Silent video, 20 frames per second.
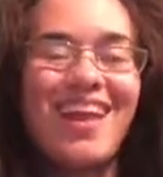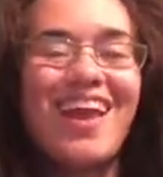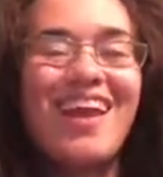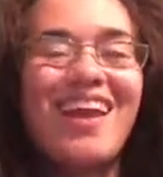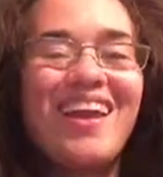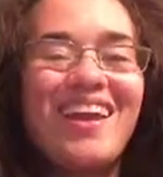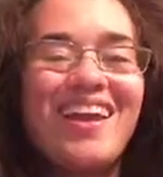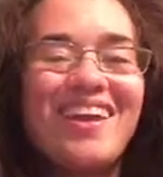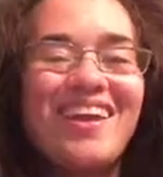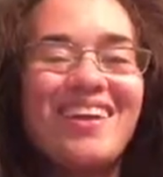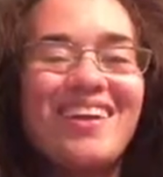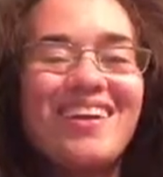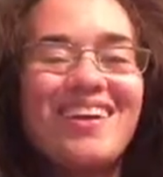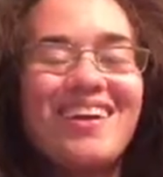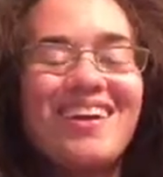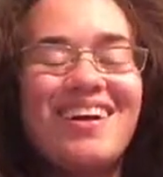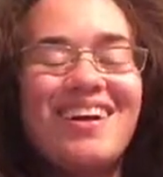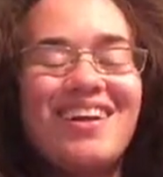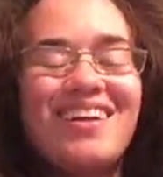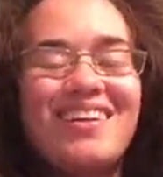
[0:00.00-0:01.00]
Hey,
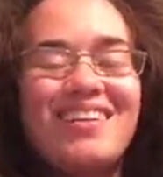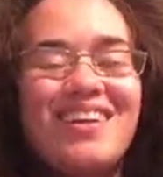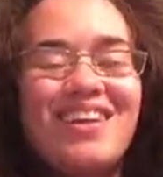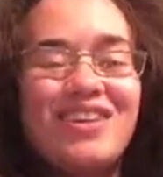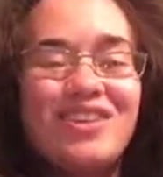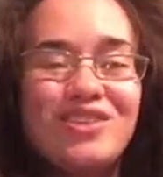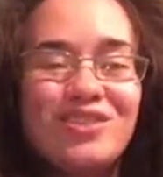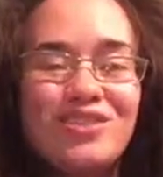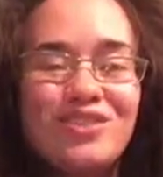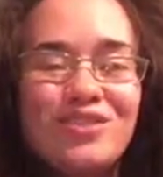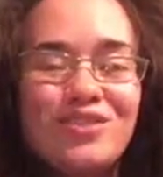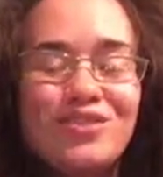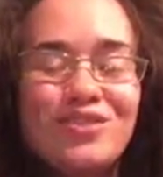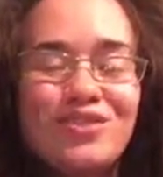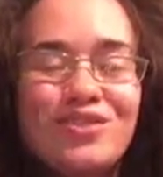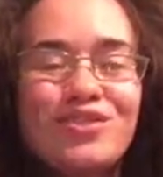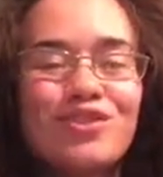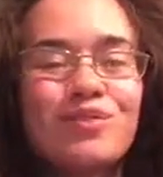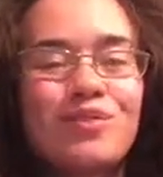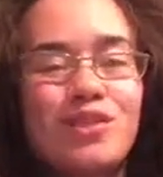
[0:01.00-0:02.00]
thank
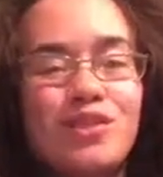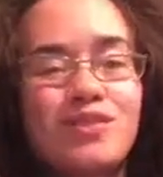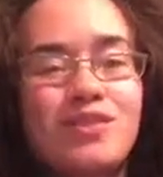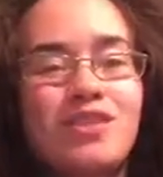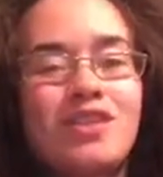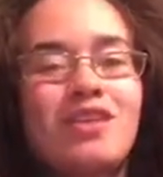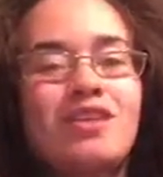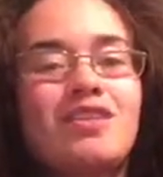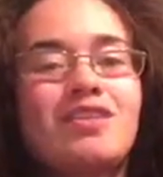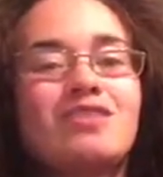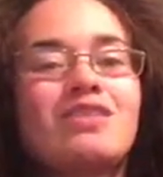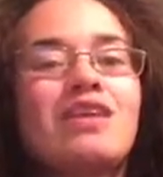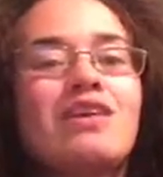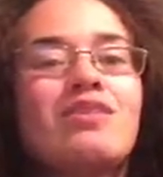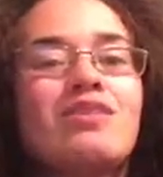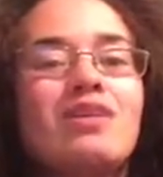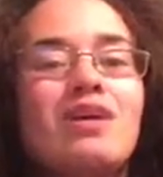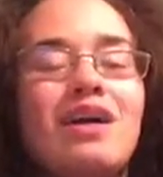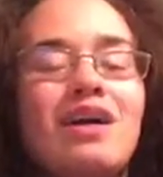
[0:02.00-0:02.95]
you so much for checking this out.